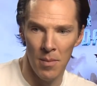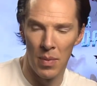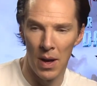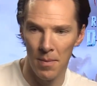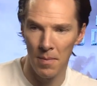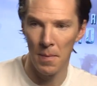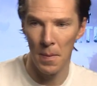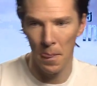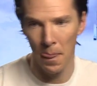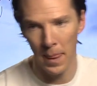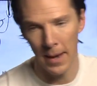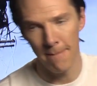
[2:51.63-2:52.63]
But
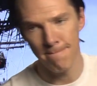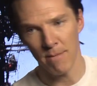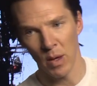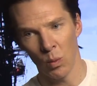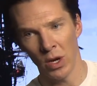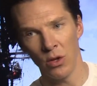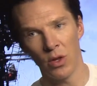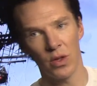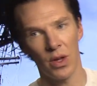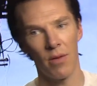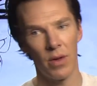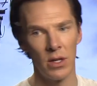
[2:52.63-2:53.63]
when you
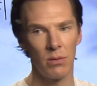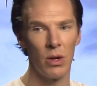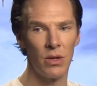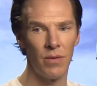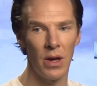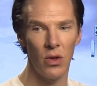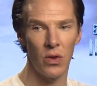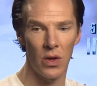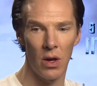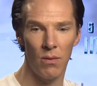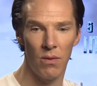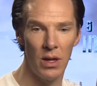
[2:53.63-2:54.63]
discover his motivations,
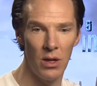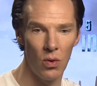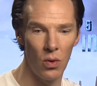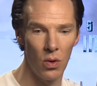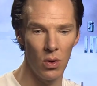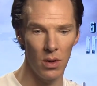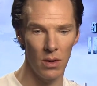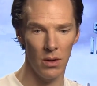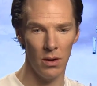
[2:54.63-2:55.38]
hopefully you